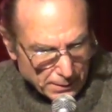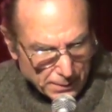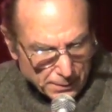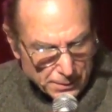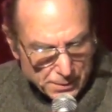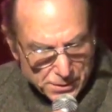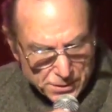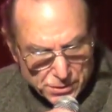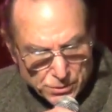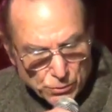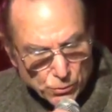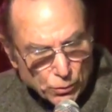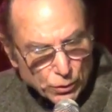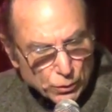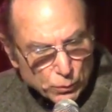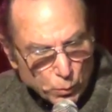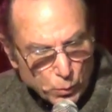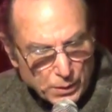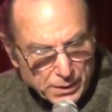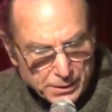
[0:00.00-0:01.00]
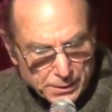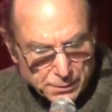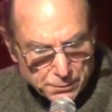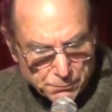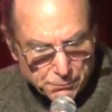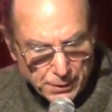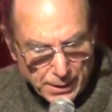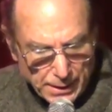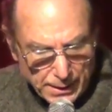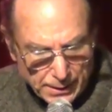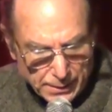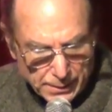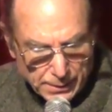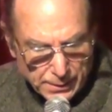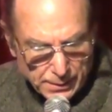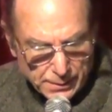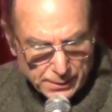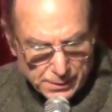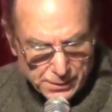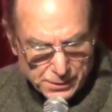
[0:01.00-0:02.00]
Now, this is called Wind and Rain,
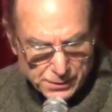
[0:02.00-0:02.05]
and it